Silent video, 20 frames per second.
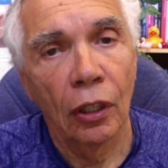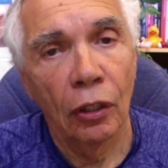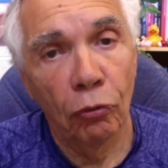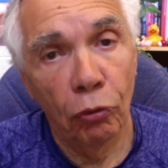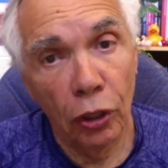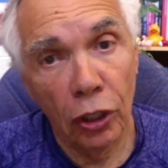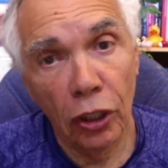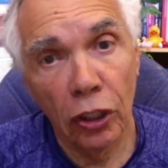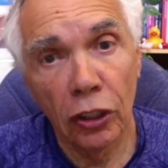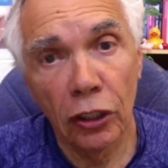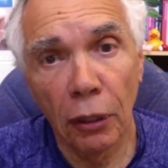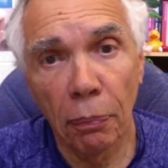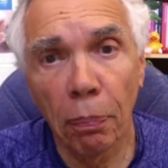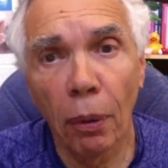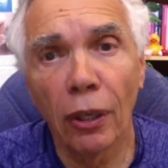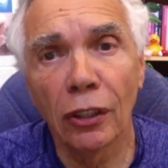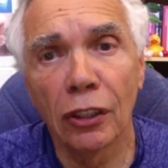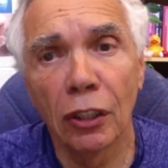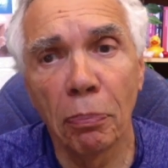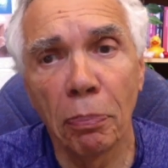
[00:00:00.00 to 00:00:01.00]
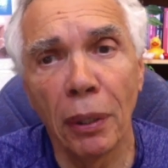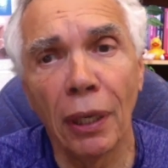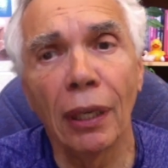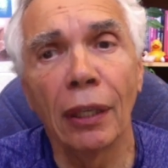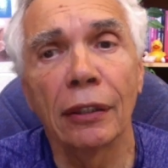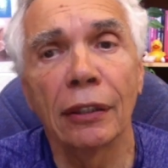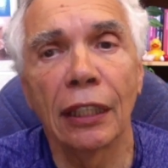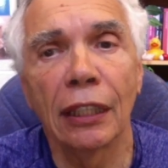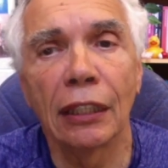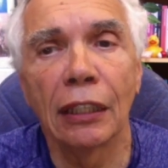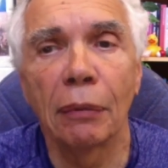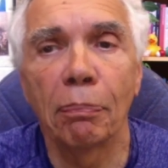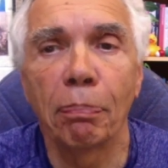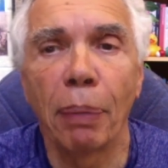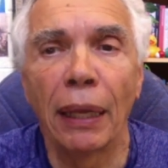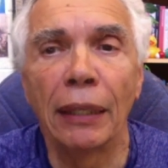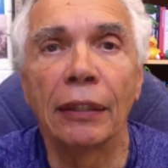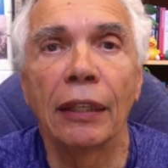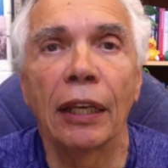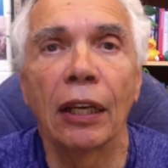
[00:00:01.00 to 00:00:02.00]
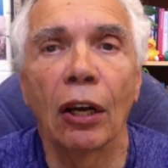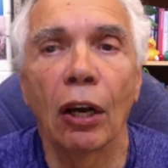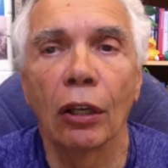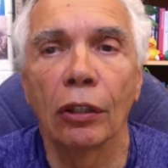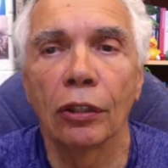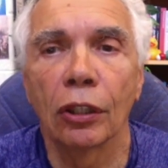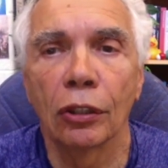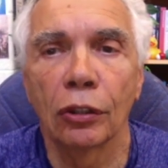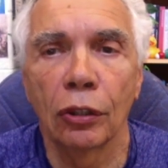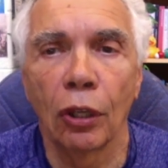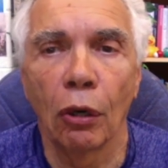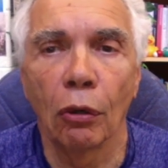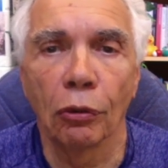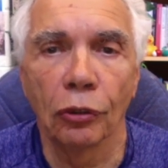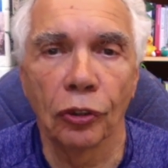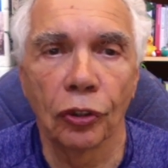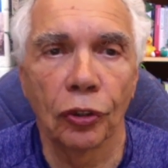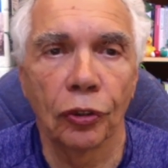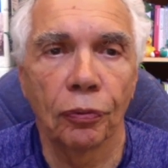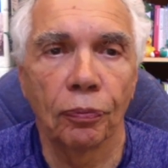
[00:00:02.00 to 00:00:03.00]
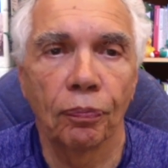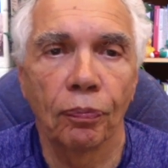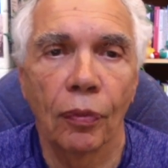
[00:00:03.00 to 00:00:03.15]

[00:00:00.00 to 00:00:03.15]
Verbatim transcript: which is a possibility depending on the dose.